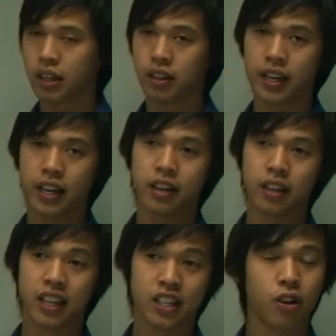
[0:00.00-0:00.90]
then
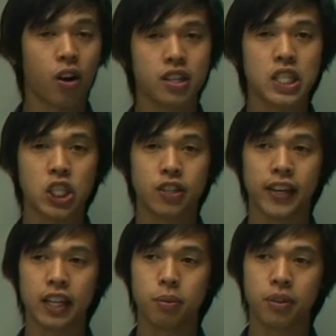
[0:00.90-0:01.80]
there's no oxygen
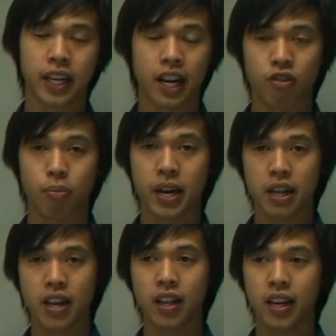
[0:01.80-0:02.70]
available, it can't repair
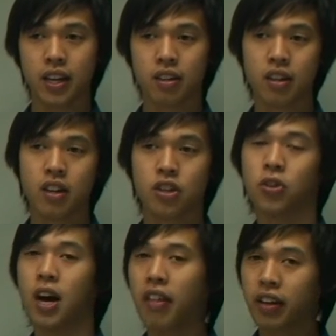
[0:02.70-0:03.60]
that layer, so
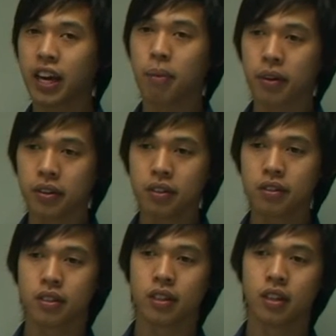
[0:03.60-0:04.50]
other
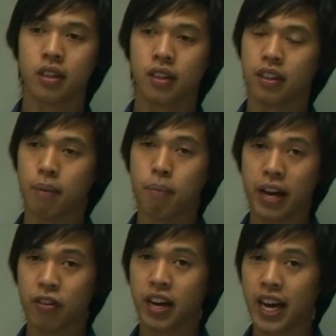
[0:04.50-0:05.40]
chemicals that
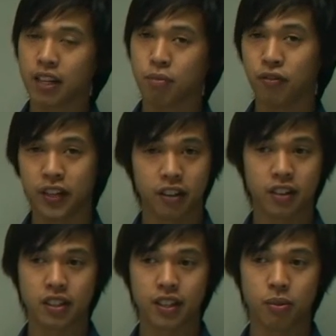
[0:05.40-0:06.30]
may react more
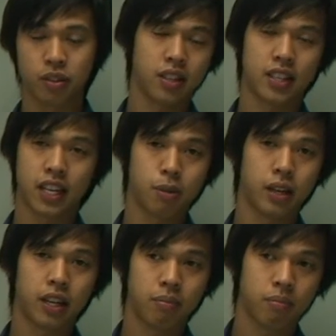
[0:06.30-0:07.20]
vigorously with this
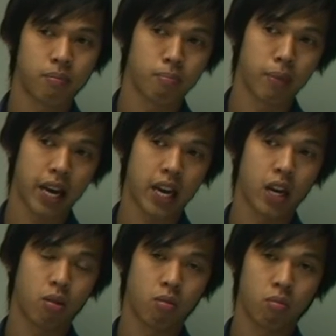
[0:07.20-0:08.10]
aluminium may
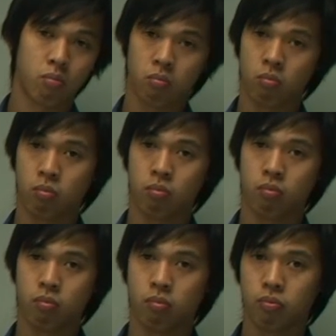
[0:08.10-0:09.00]

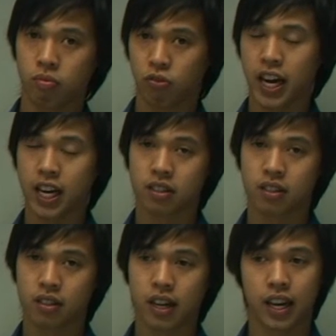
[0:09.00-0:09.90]
react
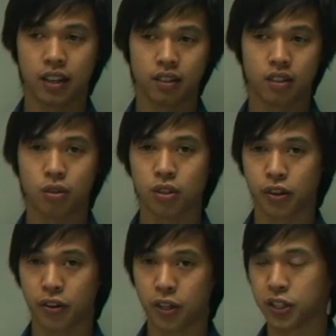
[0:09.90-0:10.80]
and cause
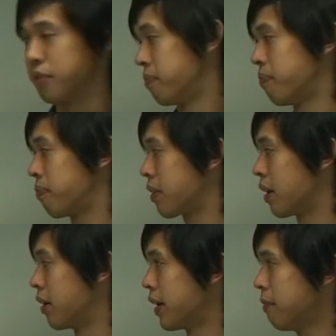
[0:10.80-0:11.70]
corrosion.
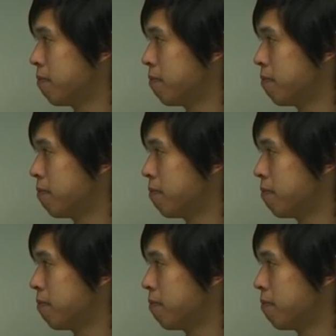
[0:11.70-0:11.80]
Okay?